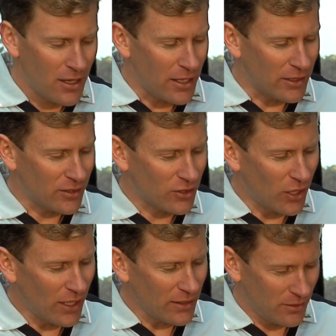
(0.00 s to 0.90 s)

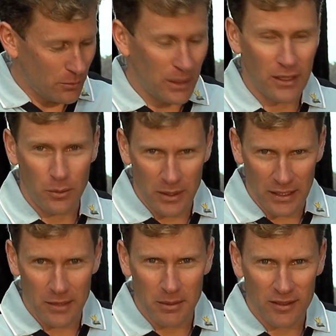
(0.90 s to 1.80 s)
excite, when the
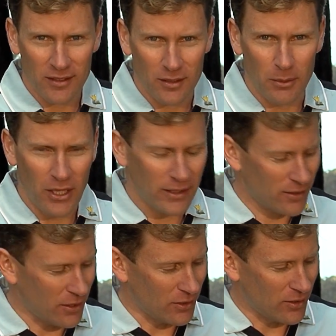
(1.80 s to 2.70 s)
limbic system likes
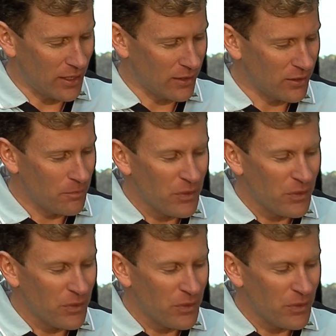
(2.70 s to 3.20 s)
those sounds,